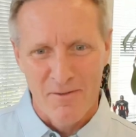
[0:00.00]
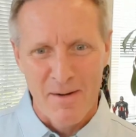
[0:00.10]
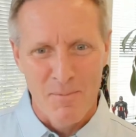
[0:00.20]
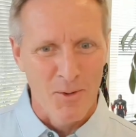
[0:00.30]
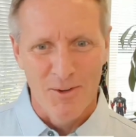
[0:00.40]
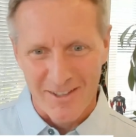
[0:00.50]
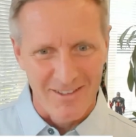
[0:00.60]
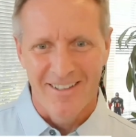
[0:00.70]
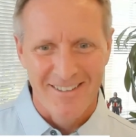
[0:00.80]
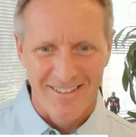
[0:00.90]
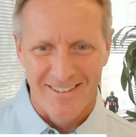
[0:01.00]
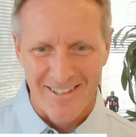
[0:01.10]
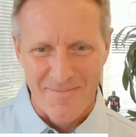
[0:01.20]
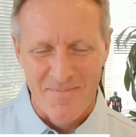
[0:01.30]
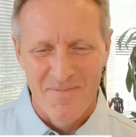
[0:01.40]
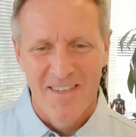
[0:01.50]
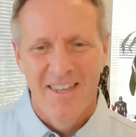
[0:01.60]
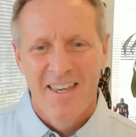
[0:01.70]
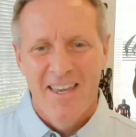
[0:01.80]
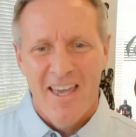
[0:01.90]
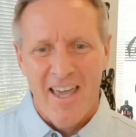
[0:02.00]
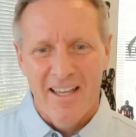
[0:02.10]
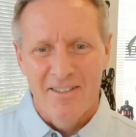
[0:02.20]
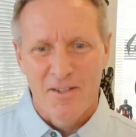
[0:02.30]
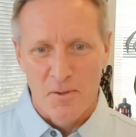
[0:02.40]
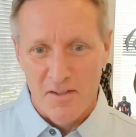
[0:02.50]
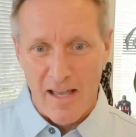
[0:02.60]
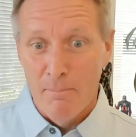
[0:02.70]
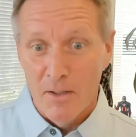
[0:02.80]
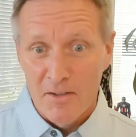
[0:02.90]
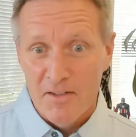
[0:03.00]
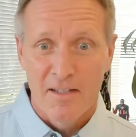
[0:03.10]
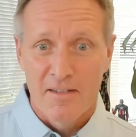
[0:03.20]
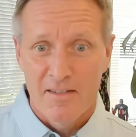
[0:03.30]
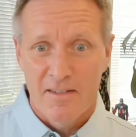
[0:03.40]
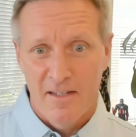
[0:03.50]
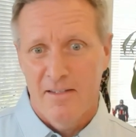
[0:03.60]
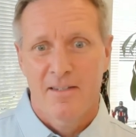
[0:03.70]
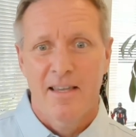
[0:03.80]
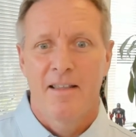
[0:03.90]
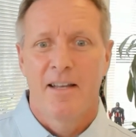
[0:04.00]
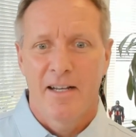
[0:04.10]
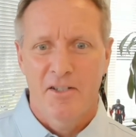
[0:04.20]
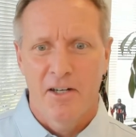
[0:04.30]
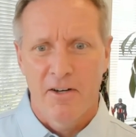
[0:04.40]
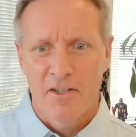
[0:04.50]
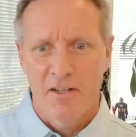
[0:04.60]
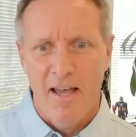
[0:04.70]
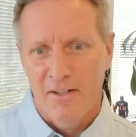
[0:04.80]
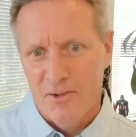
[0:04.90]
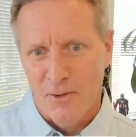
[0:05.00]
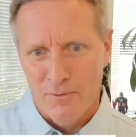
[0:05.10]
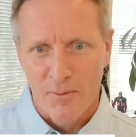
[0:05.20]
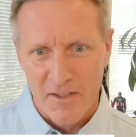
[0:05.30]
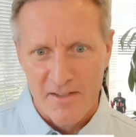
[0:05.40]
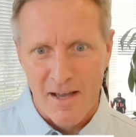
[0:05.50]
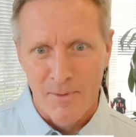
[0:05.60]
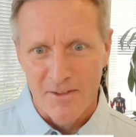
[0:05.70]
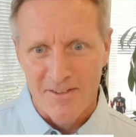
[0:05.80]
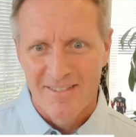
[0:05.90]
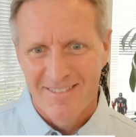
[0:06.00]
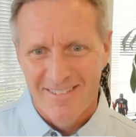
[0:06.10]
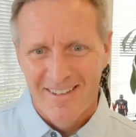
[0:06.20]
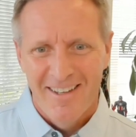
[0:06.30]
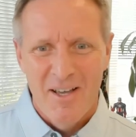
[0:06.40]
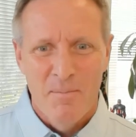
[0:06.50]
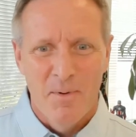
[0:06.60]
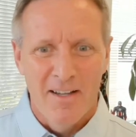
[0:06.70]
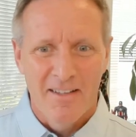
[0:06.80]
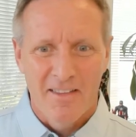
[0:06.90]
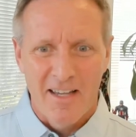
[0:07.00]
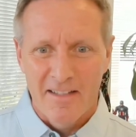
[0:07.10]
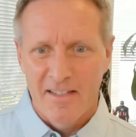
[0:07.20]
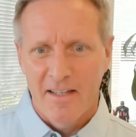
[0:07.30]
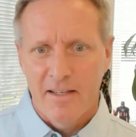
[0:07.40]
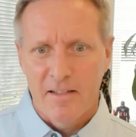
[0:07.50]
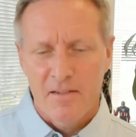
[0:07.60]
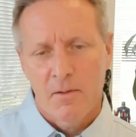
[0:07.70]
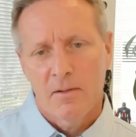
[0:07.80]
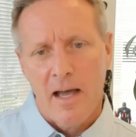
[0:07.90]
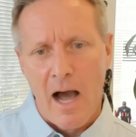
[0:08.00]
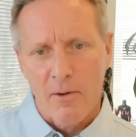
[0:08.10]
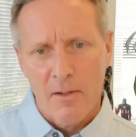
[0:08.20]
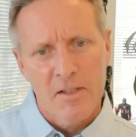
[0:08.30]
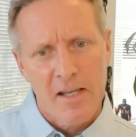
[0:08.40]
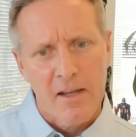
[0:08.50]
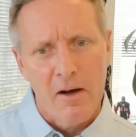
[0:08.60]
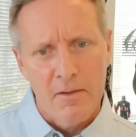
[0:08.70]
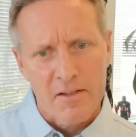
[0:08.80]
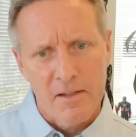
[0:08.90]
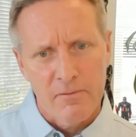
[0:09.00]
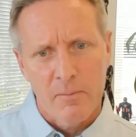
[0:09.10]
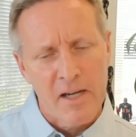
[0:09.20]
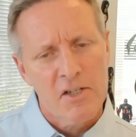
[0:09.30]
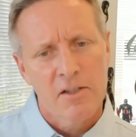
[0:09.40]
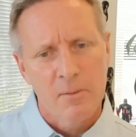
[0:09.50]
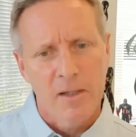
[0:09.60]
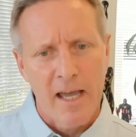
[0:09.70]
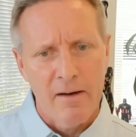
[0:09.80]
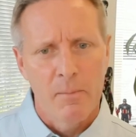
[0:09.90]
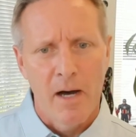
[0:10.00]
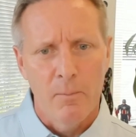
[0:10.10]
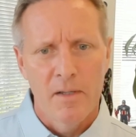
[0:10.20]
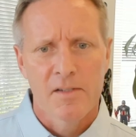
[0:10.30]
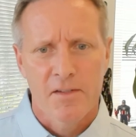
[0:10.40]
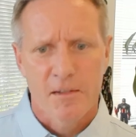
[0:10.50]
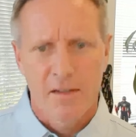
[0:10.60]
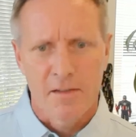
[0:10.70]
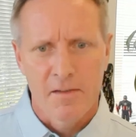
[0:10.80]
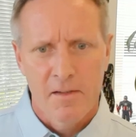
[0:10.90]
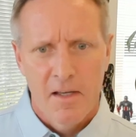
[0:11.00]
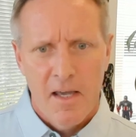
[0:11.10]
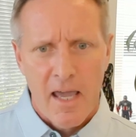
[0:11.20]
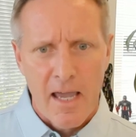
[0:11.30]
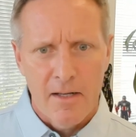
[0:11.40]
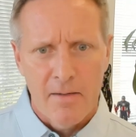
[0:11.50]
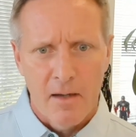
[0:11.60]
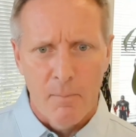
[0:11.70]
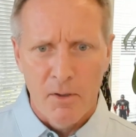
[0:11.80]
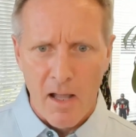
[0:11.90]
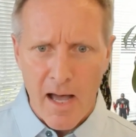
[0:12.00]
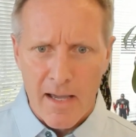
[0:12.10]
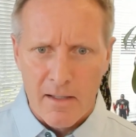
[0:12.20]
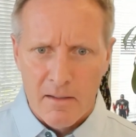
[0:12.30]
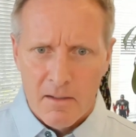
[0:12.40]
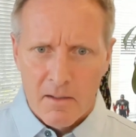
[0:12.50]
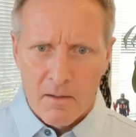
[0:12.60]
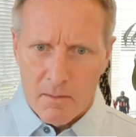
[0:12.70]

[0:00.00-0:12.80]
I want to find more lookalikes like them. Mm-hmm. And so Zembles is is kind of the next generation of that. It's short for resembles. But the idea is how can we take all this information that we have about businesses and apply